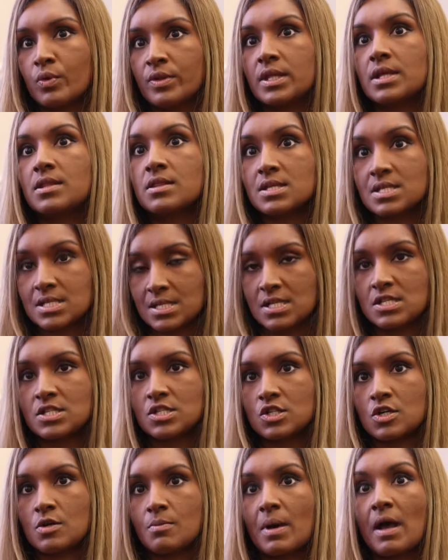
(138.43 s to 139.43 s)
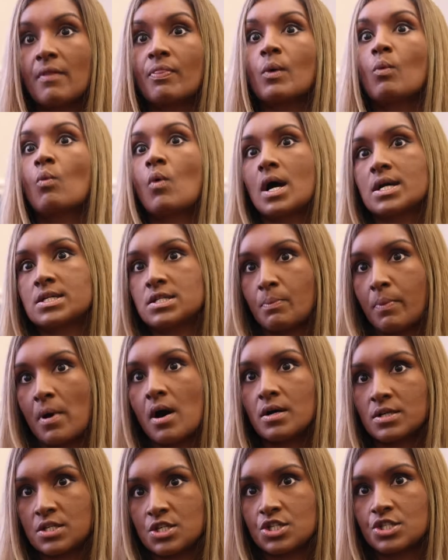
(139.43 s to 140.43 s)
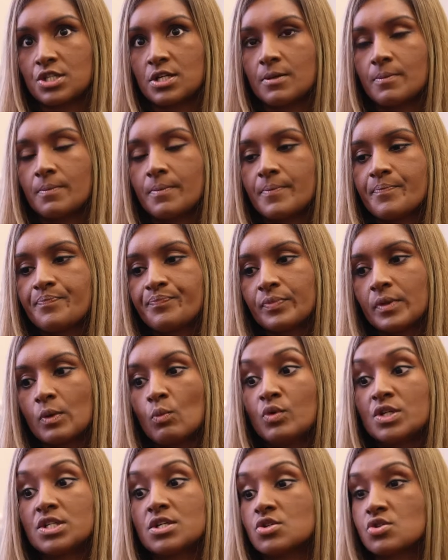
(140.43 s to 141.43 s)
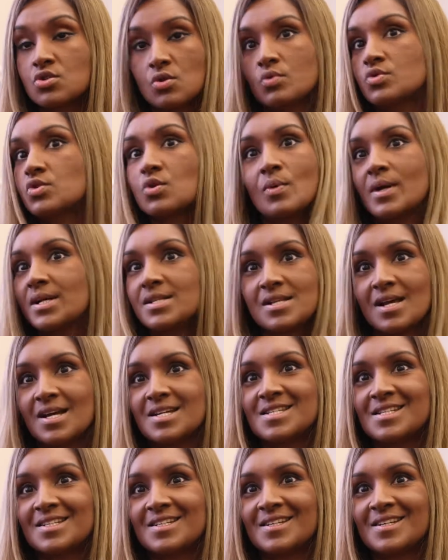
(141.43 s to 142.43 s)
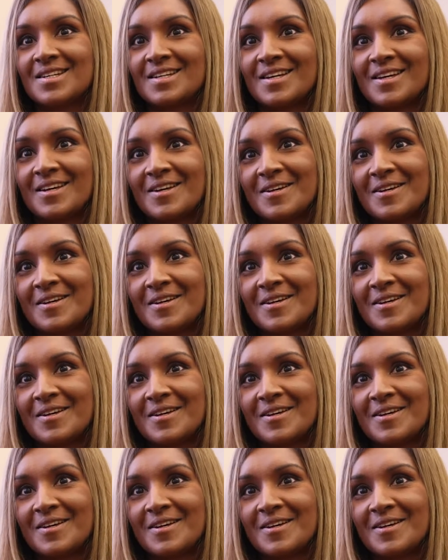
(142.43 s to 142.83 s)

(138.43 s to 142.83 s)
within the system and the wider partnership, which is so exciting.